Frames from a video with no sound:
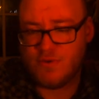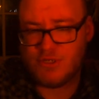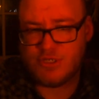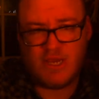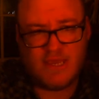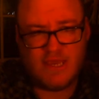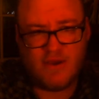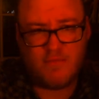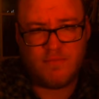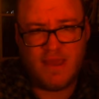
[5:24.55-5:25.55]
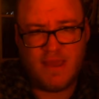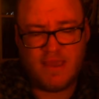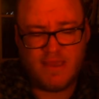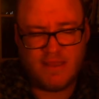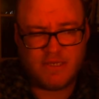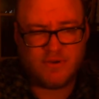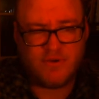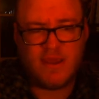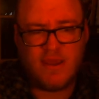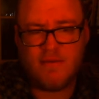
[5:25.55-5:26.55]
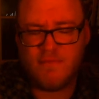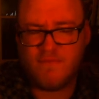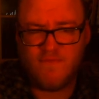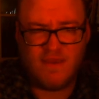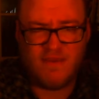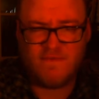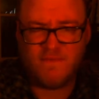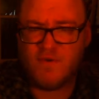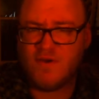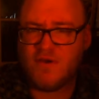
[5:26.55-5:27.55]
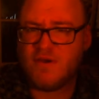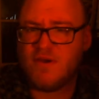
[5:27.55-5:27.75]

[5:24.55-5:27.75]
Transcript: check out my Instagram, Facebook.